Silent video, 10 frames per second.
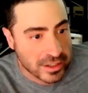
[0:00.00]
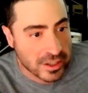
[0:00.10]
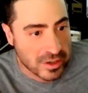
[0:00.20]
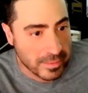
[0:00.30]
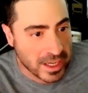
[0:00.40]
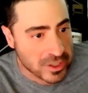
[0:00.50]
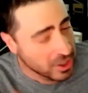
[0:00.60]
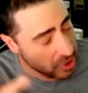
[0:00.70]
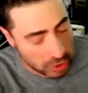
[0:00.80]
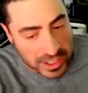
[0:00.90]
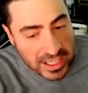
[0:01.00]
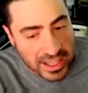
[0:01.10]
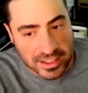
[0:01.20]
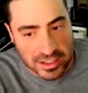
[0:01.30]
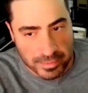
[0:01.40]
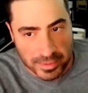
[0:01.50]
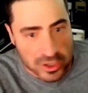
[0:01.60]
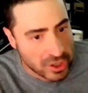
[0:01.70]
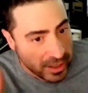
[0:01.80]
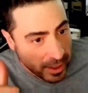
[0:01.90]
your determination because you need that
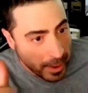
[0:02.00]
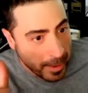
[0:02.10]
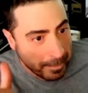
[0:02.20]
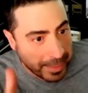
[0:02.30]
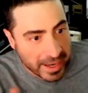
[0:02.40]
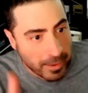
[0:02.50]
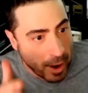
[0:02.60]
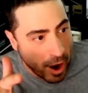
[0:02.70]
determination. But